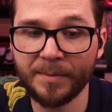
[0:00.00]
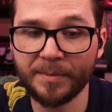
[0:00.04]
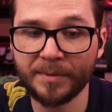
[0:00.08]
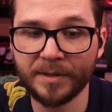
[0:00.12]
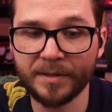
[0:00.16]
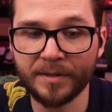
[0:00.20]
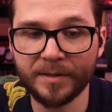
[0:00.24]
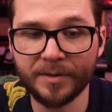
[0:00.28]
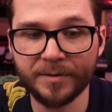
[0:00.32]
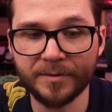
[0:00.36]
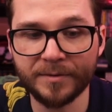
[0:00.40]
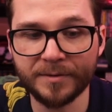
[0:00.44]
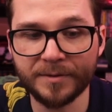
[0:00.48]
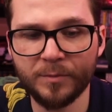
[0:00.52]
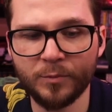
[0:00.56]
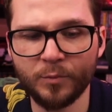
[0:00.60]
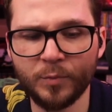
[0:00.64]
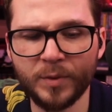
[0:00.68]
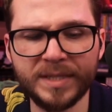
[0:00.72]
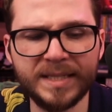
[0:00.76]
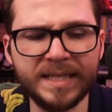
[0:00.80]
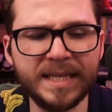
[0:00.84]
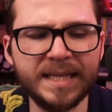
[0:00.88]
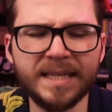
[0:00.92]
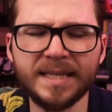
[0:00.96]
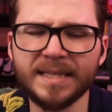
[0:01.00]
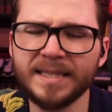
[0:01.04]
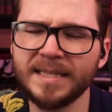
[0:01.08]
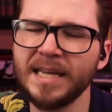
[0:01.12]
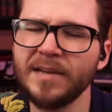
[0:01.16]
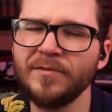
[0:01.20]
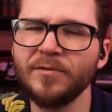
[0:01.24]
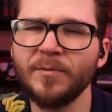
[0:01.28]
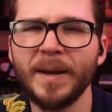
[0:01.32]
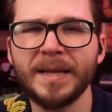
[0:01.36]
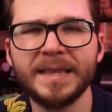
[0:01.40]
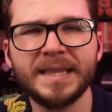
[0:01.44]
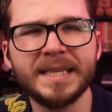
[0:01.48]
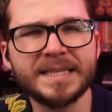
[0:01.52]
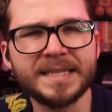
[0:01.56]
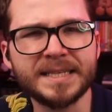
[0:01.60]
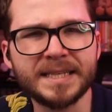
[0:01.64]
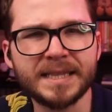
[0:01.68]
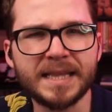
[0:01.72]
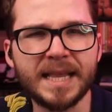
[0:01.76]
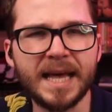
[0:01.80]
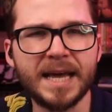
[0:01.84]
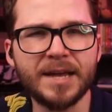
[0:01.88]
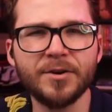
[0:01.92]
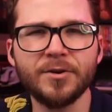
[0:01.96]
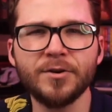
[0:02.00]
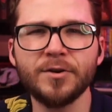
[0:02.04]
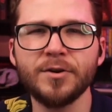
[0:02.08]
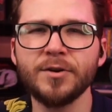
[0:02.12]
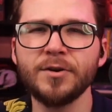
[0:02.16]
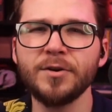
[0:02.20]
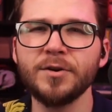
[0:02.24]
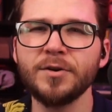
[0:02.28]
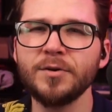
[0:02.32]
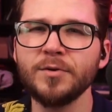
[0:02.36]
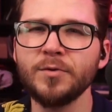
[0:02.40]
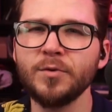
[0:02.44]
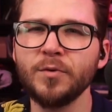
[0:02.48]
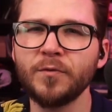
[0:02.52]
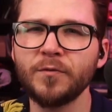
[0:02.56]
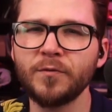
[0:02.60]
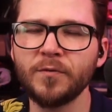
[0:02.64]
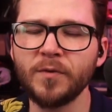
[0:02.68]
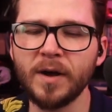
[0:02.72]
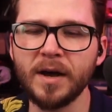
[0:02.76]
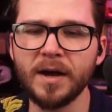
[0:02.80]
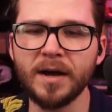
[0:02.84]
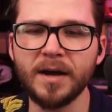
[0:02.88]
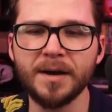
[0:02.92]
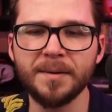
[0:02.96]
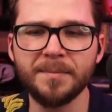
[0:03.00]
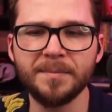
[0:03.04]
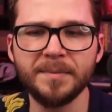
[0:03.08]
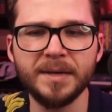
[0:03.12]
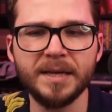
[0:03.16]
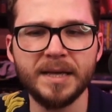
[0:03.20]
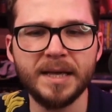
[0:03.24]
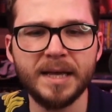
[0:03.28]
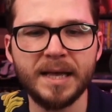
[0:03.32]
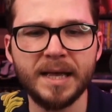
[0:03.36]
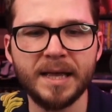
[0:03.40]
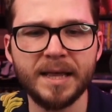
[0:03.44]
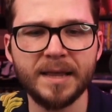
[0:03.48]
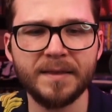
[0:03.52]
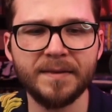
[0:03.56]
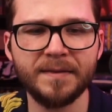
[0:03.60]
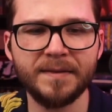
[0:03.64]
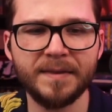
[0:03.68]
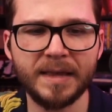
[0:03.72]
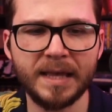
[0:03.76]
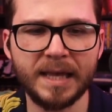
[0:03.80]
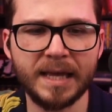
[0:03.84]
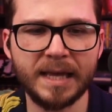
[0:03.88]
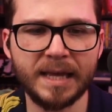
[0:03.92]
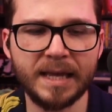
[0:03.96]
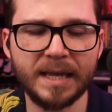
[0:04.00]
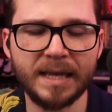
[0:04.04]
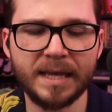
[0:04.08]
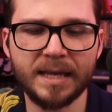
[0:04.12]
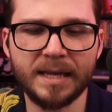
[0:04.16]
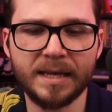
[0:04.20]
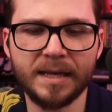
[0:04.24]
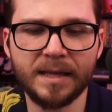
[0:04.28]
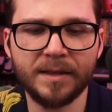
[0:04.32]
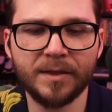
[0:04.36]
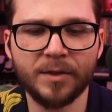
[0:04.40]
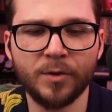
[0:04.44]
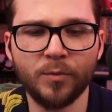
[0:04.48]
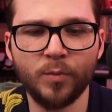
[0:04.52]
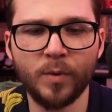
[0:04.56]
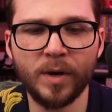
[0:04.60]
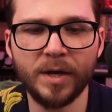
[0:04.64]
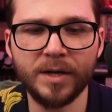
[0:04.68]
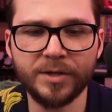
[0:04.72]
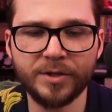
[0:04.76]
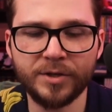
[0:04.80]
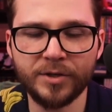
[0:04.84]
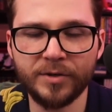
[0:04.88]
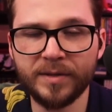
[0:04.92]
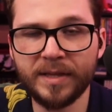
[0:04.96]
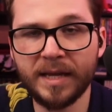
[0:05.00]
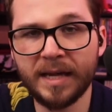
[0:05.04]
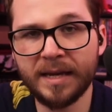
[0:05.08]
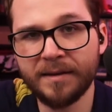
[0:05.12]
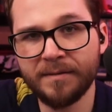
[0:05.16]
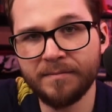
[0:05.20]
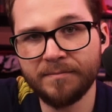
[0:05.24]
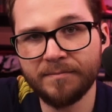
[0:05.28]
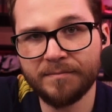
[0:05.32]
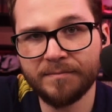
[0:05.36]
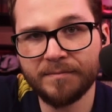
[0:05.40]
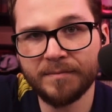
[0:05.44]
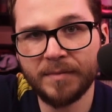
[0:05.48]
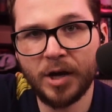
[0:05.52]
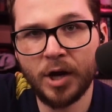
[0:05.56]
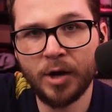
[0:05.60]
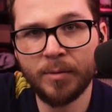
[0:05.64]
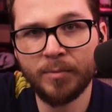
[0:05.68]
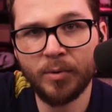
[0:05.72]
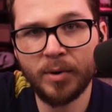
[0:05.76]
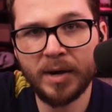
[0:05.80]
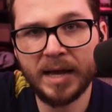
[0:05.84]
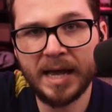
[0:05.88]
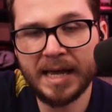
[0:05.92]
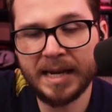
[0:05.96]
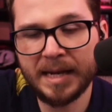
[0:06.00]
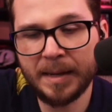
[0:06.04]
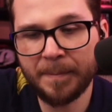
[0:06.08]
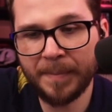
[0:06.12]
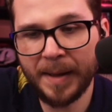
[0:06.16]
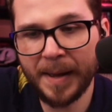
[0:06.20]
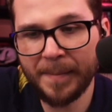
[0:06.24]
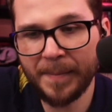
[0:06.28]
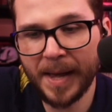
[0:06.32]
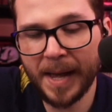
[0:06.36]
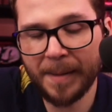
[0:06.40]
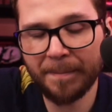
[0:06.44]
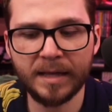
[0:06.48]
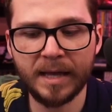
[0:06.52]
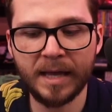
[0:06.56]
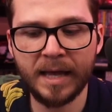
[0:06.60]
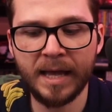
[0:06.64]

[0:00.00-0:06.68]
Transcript: to lose. We see this stuff about this letter from the one dude that our boy had to pop up.